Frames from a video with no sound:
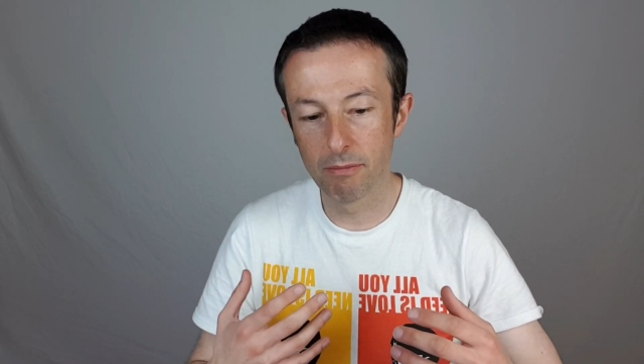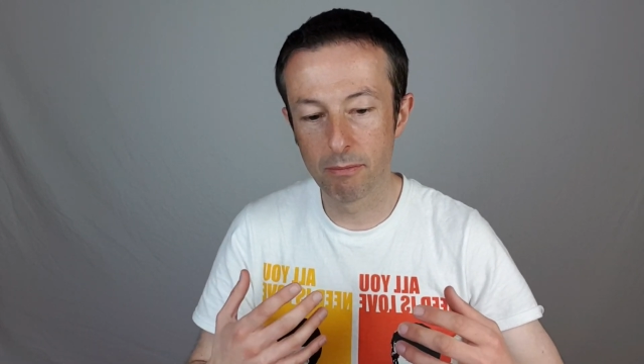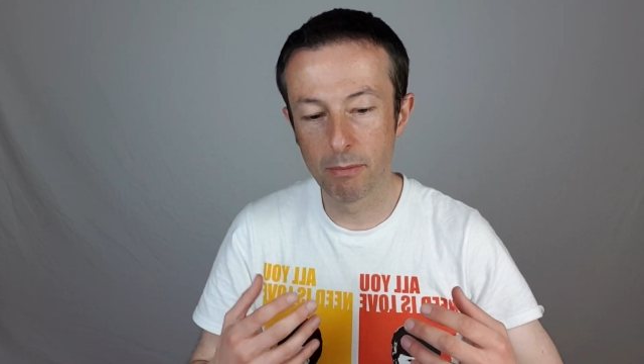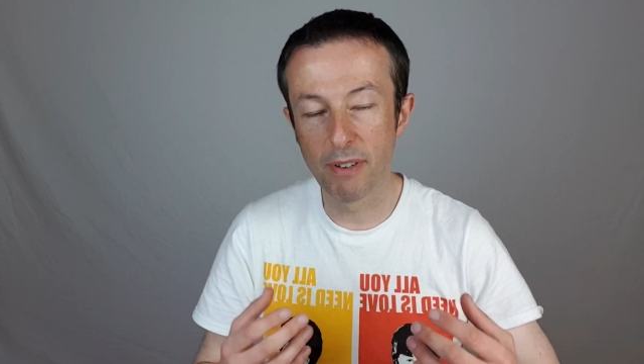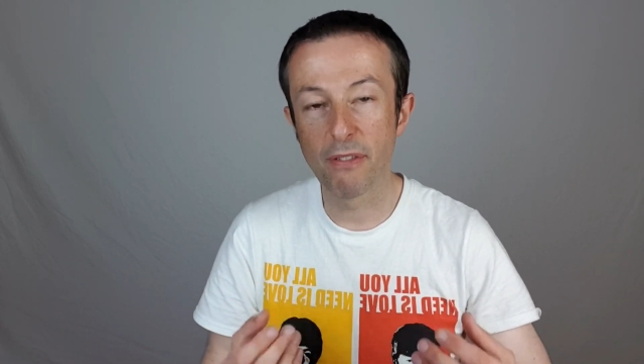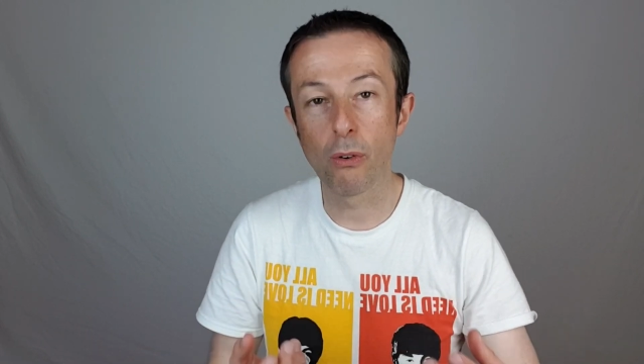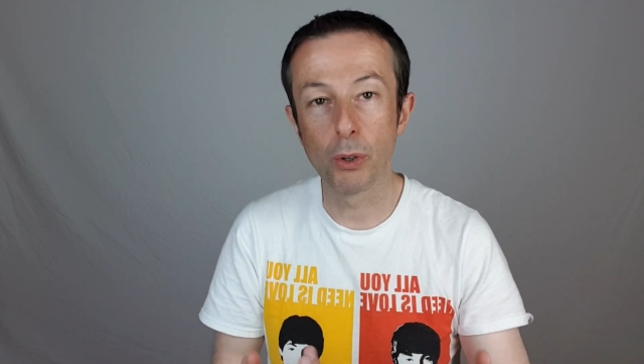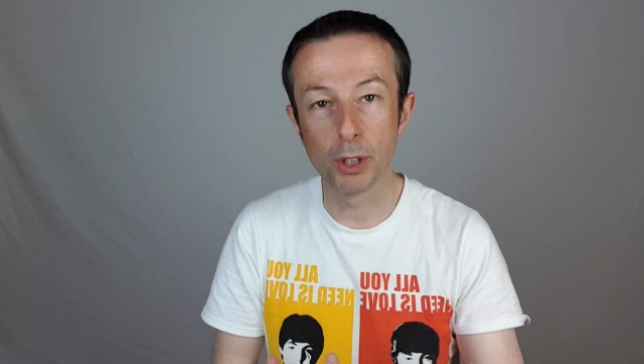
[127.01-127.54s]

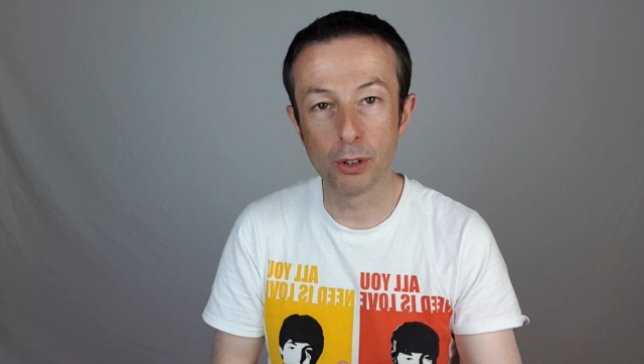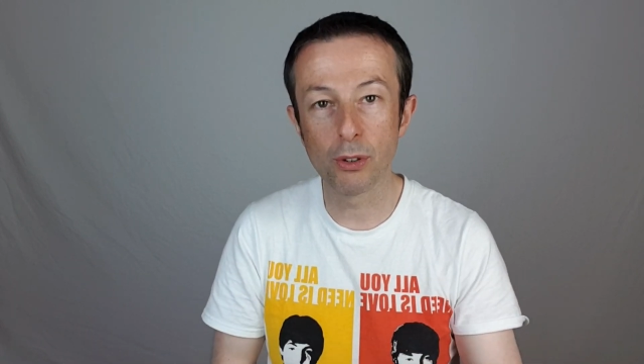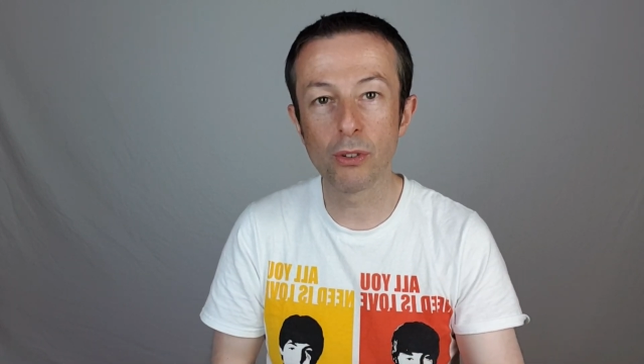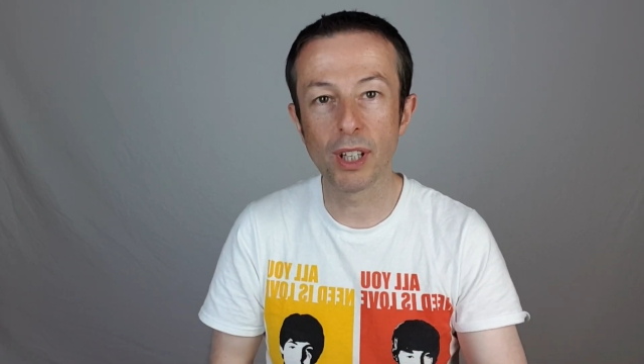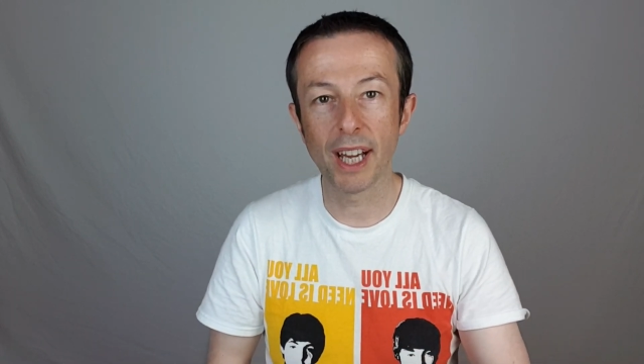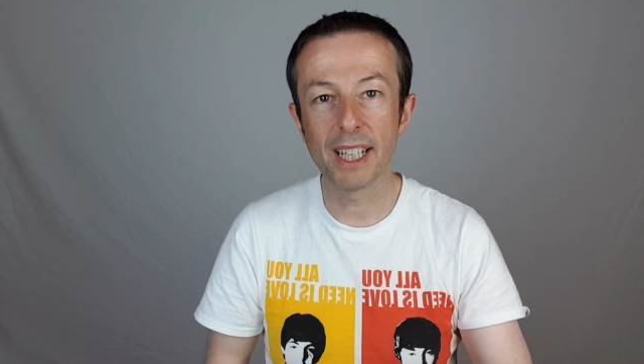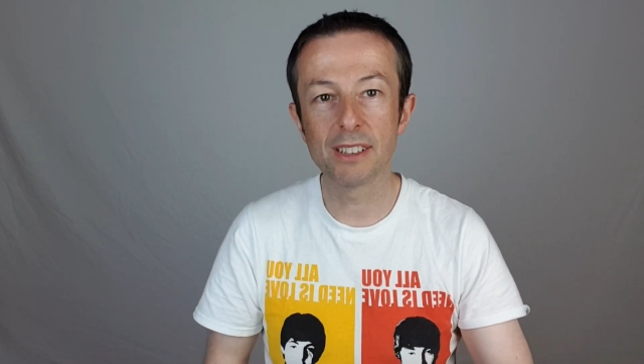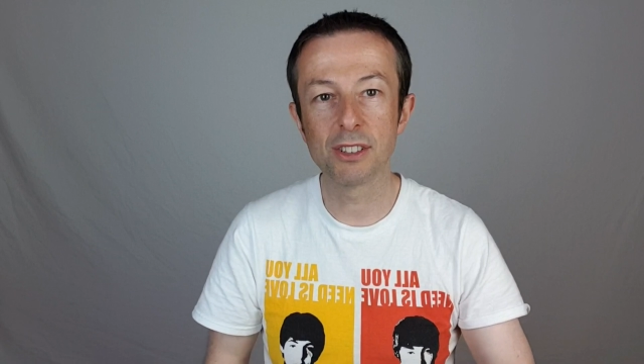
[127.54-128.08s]
before you do
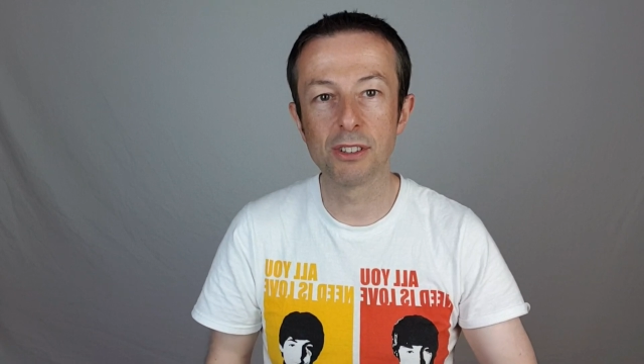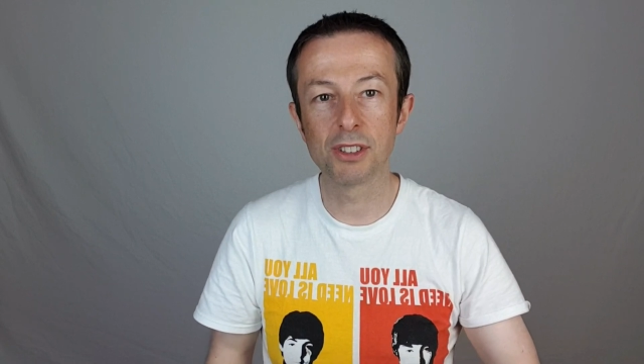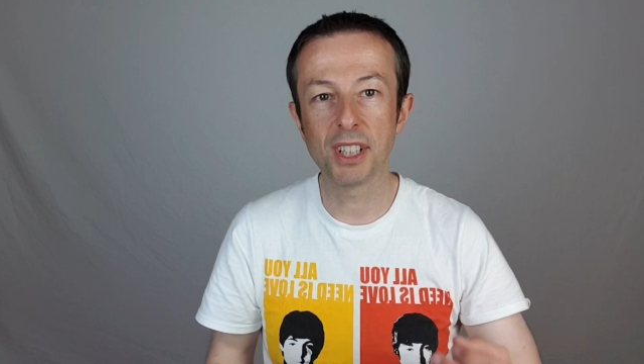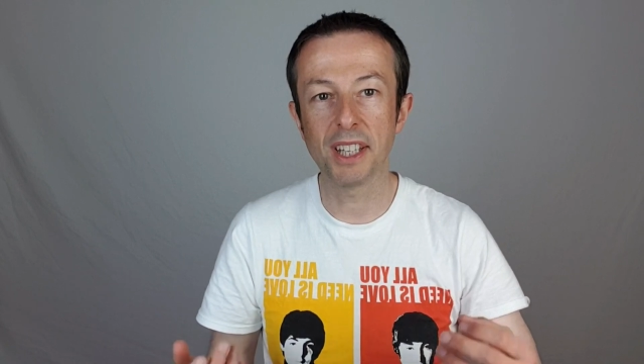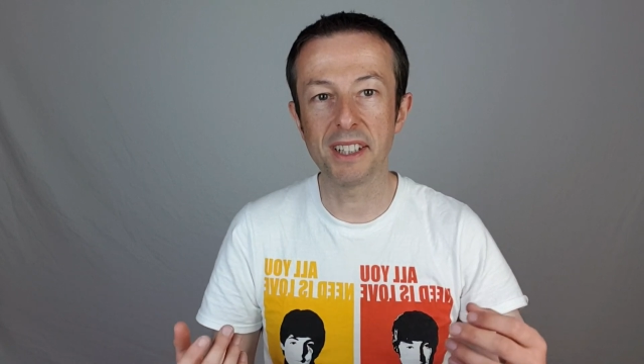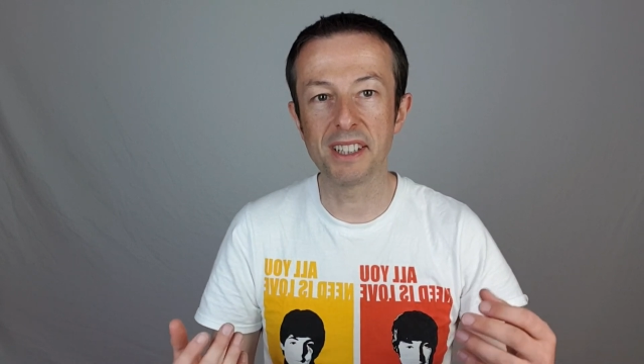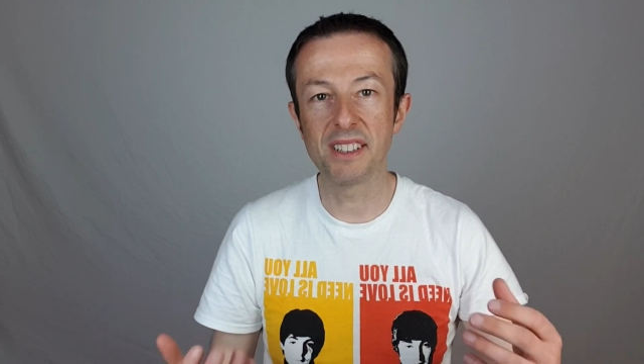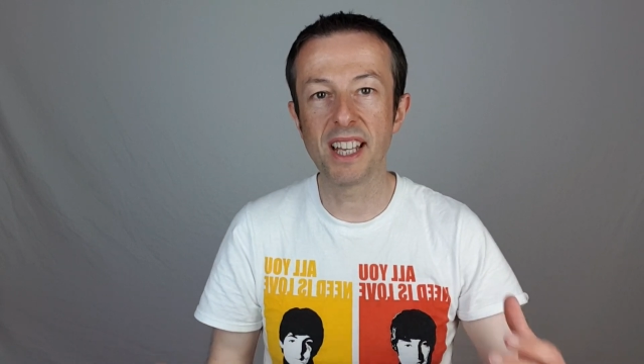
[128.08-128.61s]
that, you
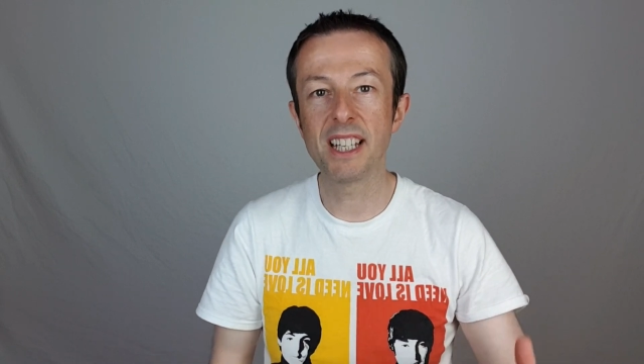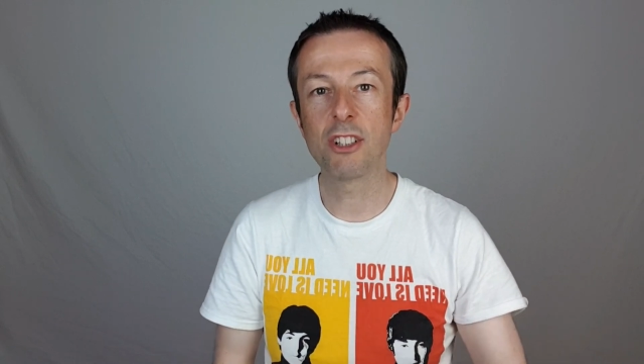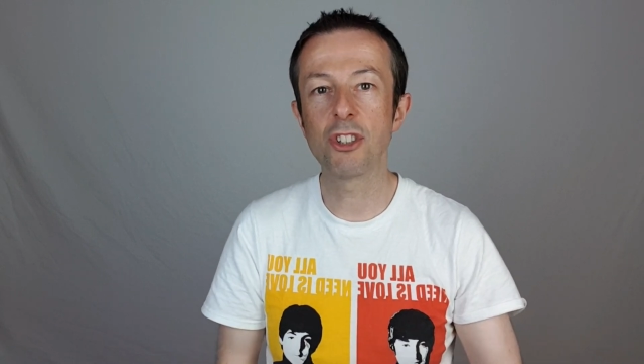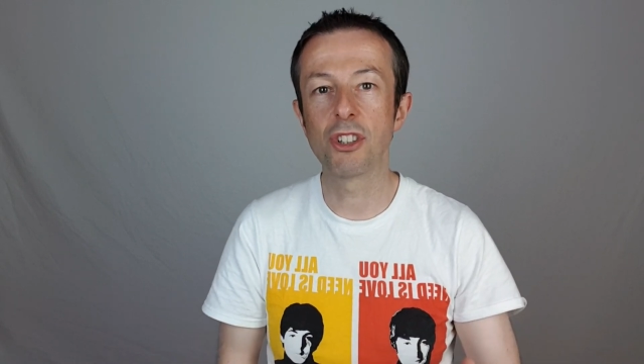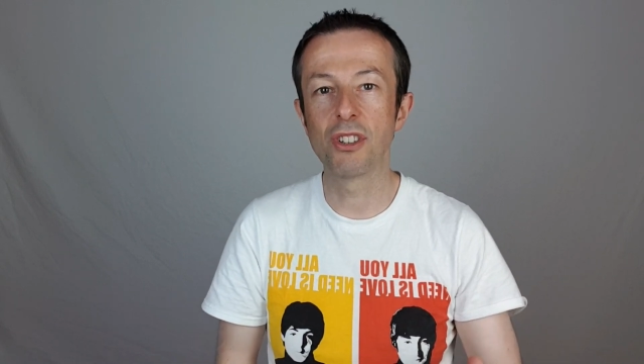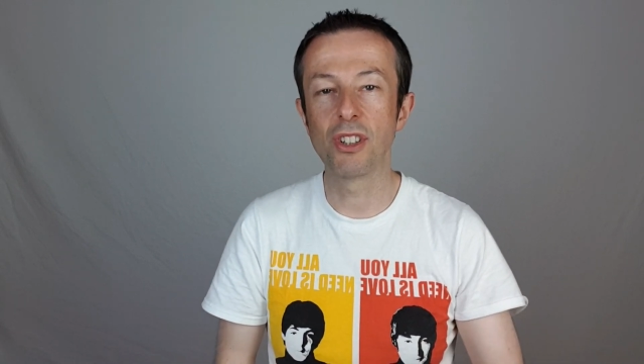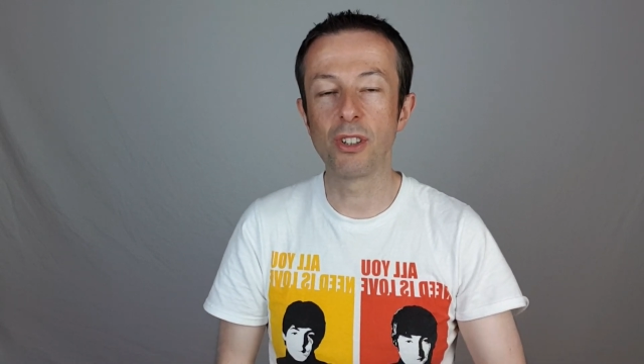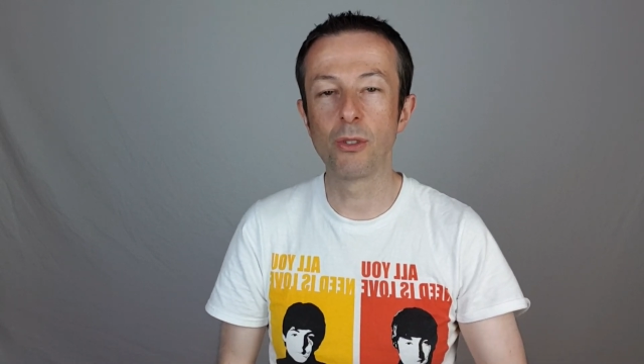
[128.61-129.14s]
set the
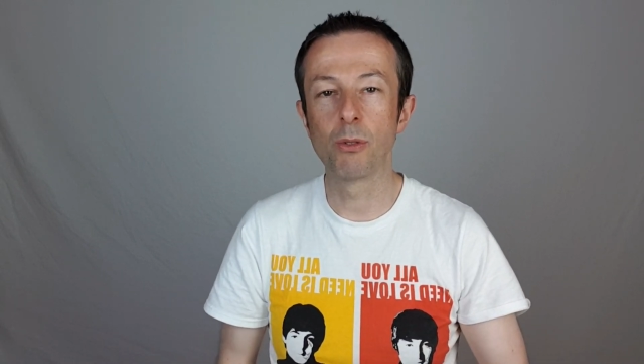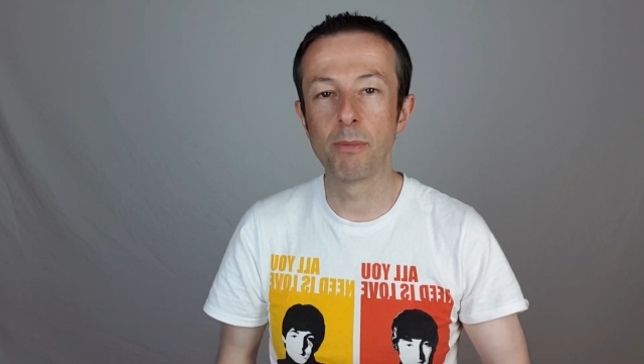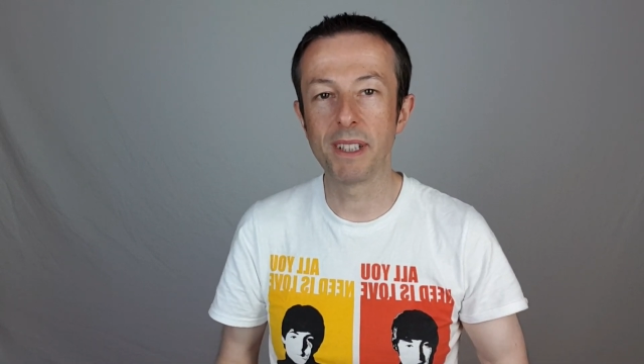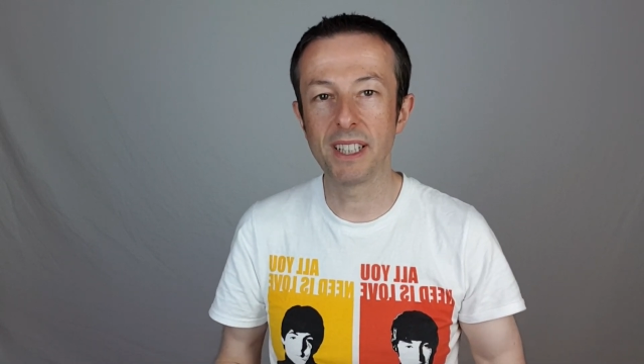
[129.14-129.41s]
intention that you'll